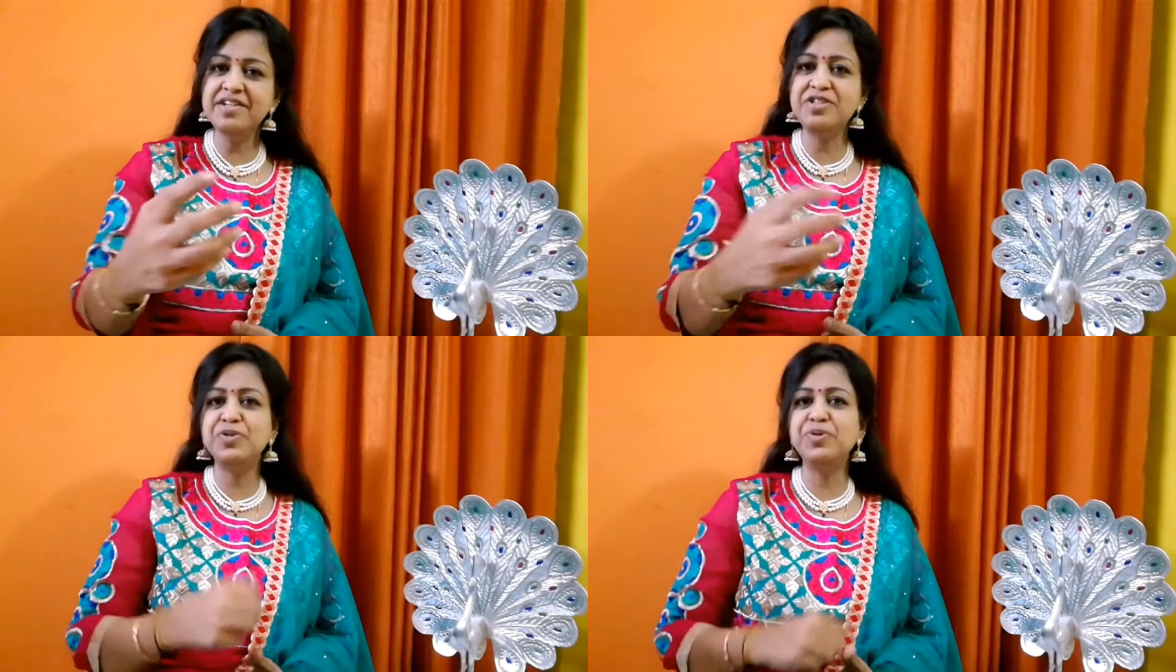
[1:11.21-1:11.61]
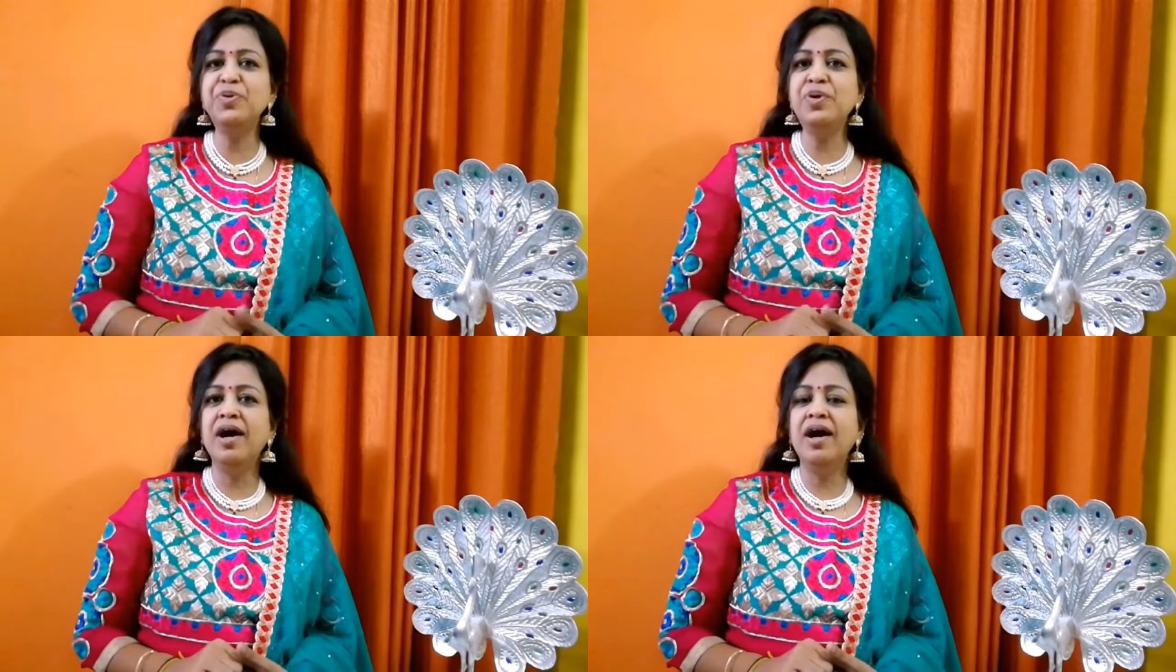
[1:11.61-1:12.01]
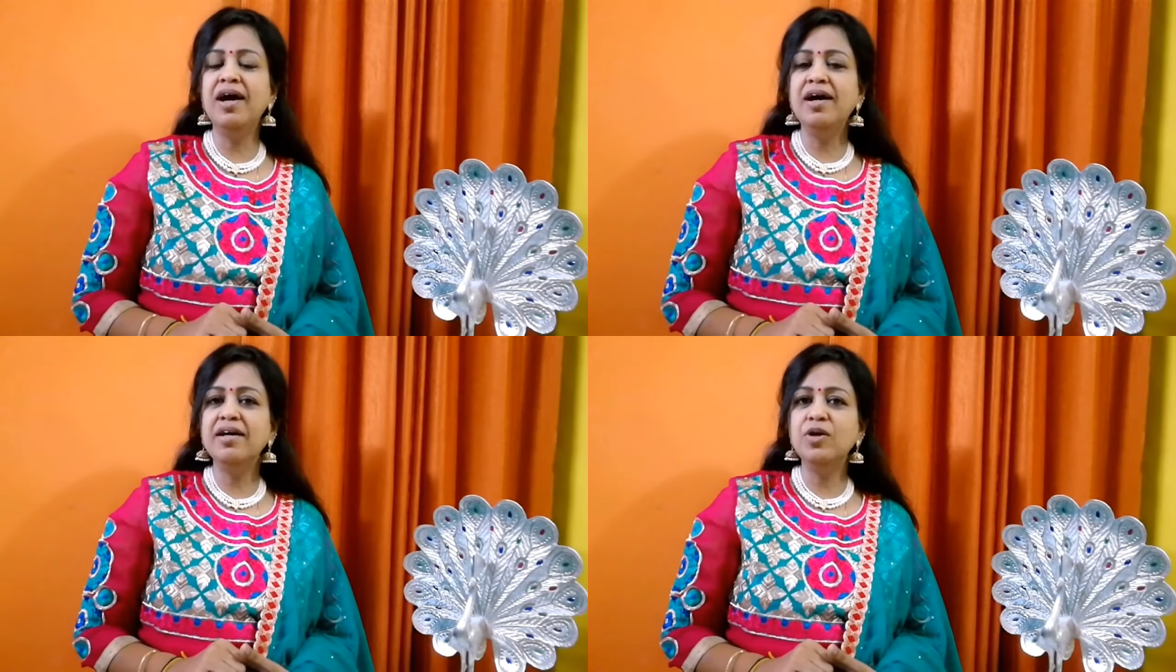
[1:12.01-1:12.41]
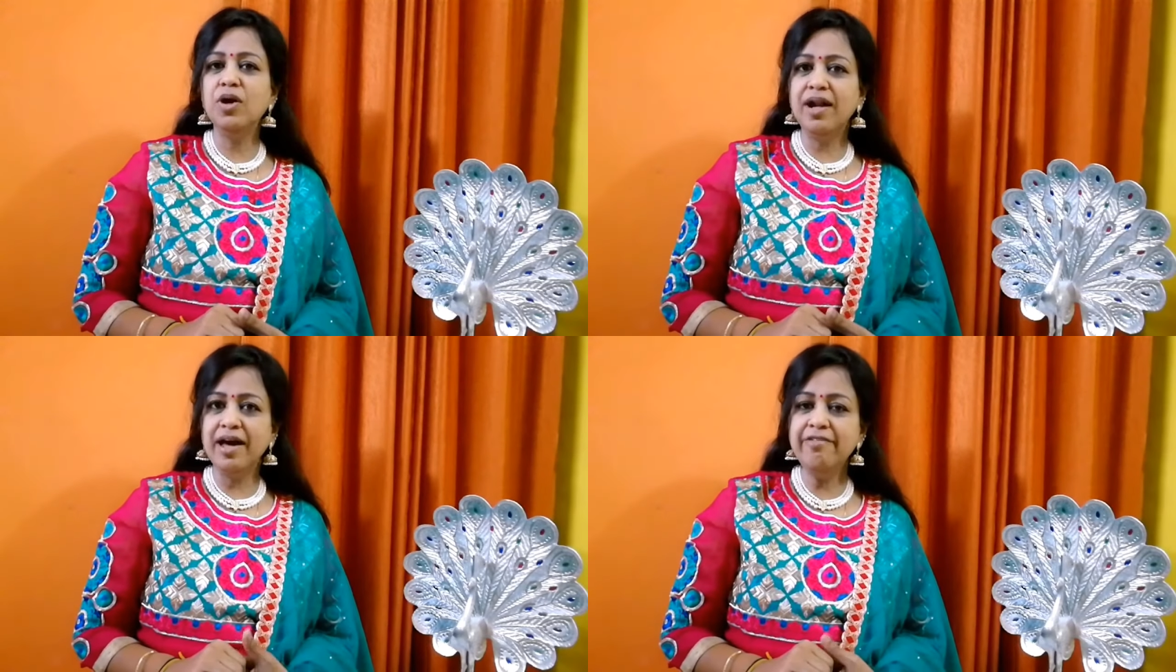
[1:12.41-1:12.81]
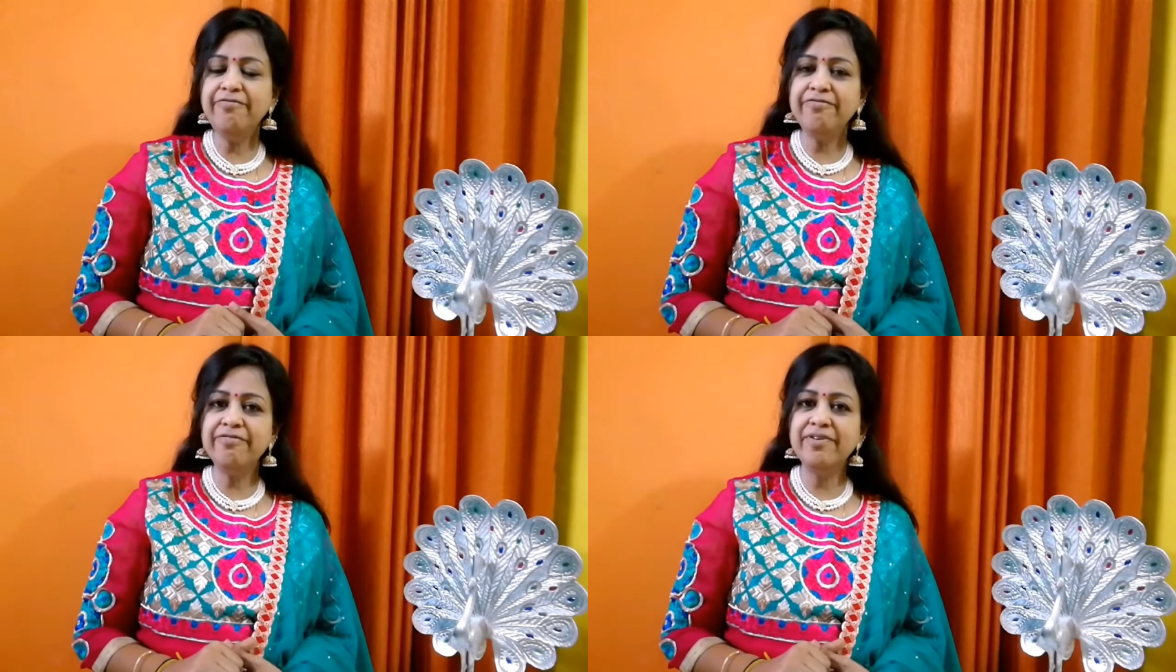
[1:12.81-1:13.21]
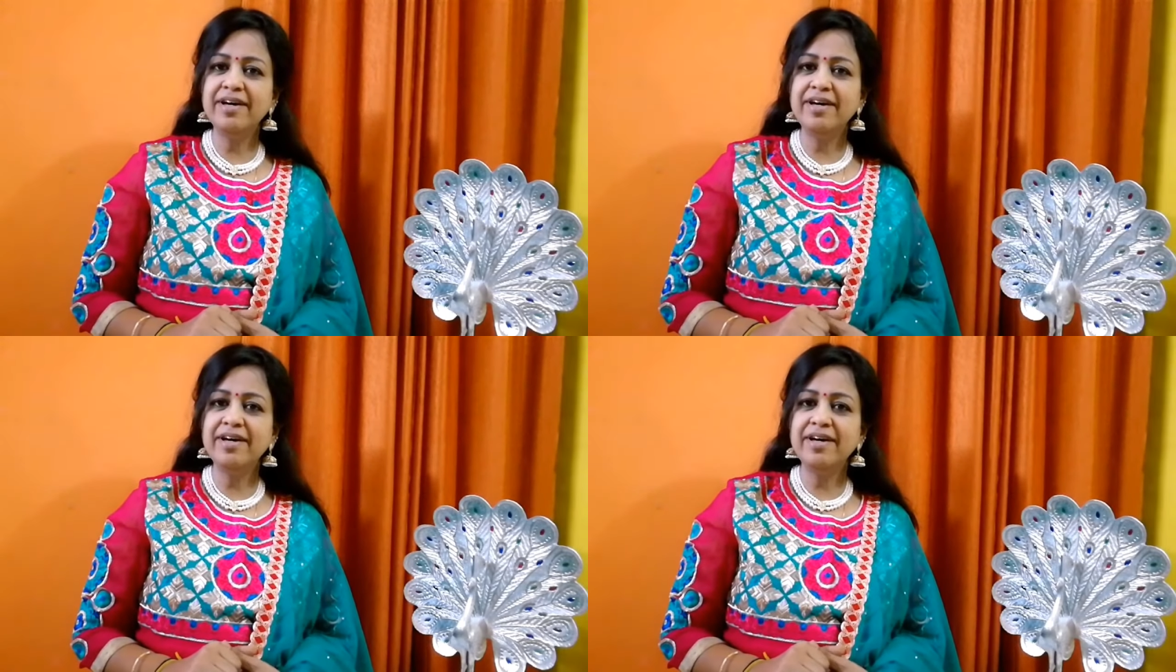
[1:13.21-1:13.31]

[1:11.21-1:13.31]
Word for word: it to your life.